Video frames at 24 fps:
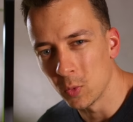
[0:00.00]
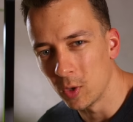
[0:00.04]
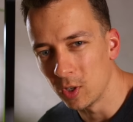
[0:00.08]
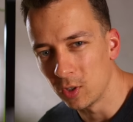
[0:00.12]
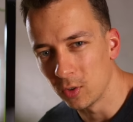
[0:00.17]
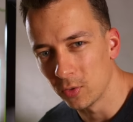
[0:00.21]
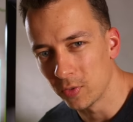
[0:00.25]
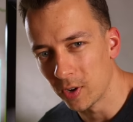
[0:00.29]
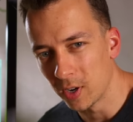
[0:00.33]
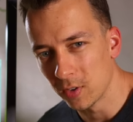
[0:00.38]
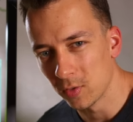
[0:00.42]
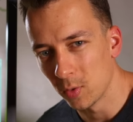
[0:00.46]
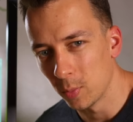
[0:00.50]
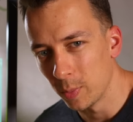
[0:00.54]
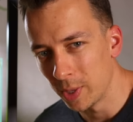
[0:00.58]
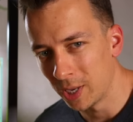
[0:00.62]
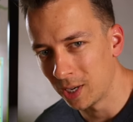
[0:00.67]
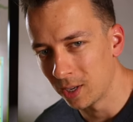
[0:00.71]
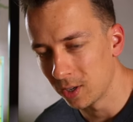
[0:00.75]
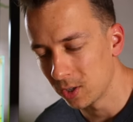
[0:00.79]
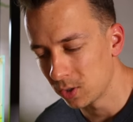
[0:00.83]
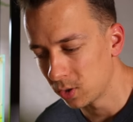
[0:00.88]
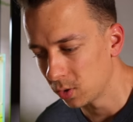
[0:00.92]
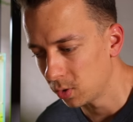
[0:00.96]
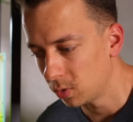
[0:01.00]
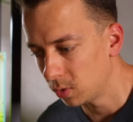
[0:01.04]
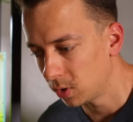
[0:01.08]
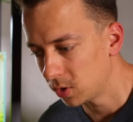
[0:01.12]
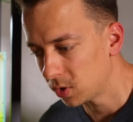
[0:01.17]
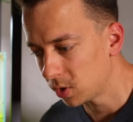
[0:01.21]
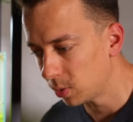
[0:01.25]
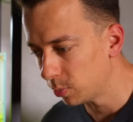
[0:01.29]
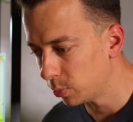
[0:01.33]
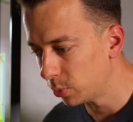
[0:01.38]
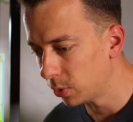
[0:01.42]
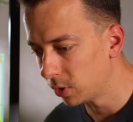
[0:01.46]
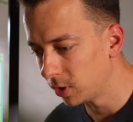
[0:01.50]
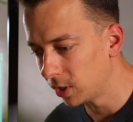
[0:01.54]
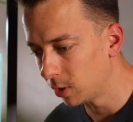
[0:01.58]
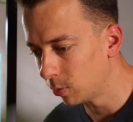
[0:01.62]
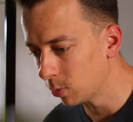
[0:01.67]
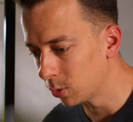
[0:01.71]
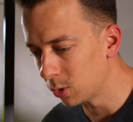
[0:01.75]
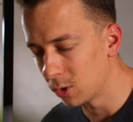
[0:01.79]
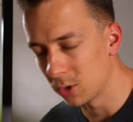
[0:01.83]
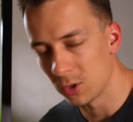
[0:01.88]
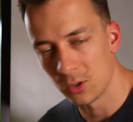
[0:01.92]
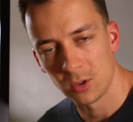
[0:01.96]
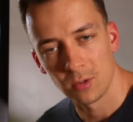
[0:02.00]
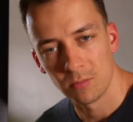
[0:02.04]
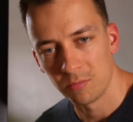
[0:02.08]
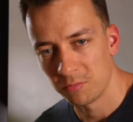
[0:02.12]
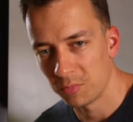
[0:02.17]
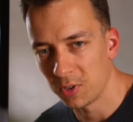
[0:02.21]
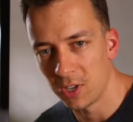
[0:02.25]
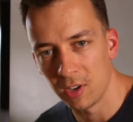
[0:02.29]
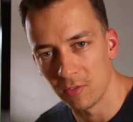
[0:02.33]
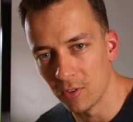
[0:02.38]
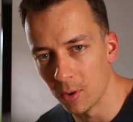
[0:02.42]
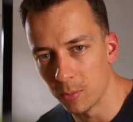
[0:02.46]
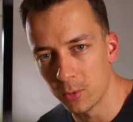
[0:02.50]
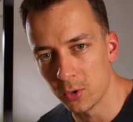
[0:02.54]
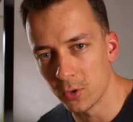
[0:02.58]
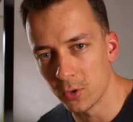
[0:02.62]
way too fast for betta, so at some point they will just give up